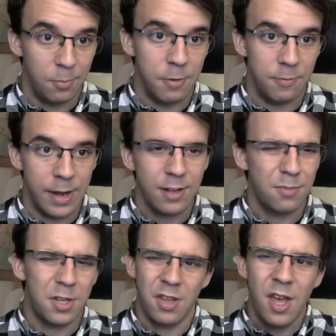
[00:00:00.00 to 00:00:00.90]
in fact,
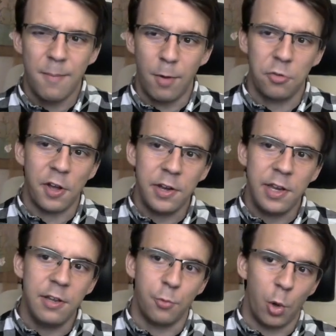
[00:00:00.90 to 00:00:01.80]
but most
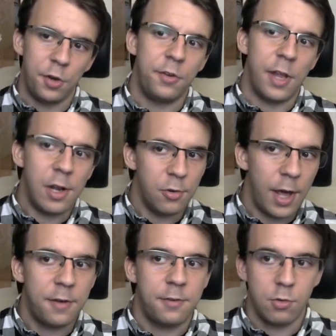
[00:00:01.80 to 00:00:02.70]
IDEs won't tell you
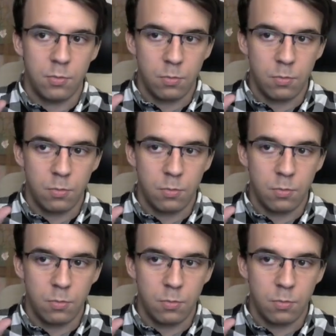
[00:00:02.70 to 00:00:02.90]
that, so